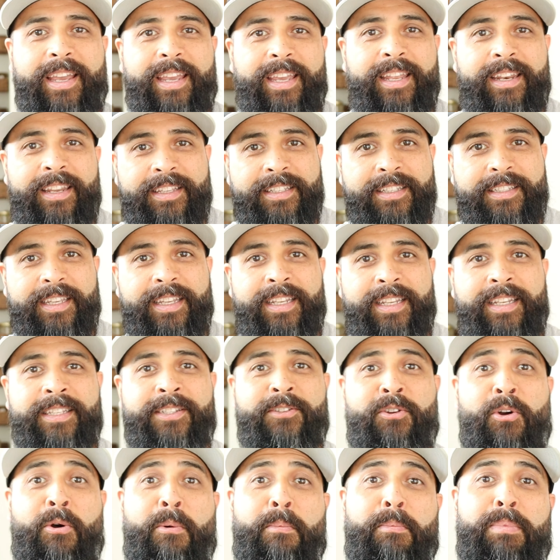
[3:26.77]
It is
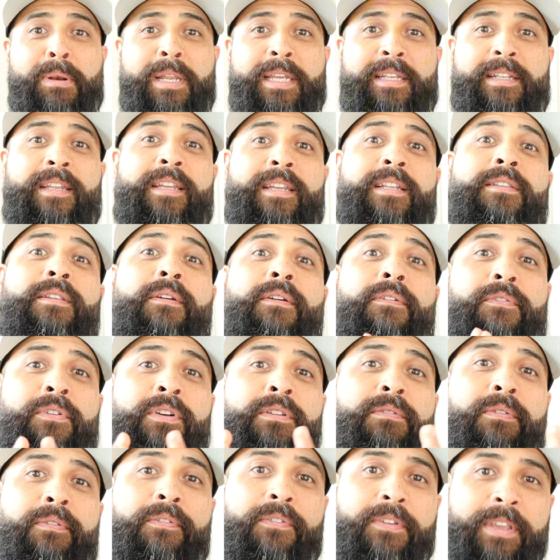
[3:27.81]
completely
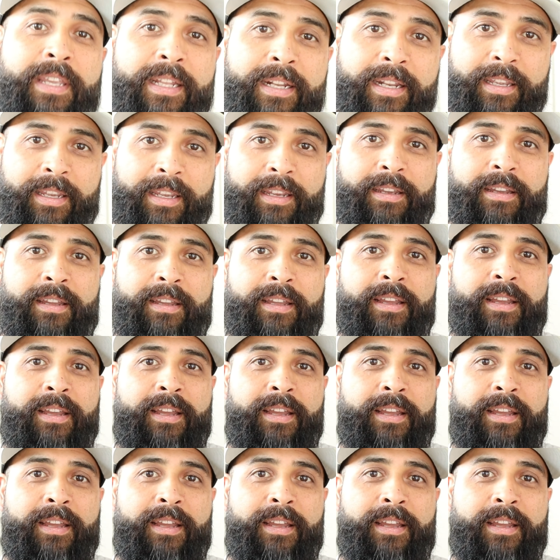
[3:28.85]
different feeling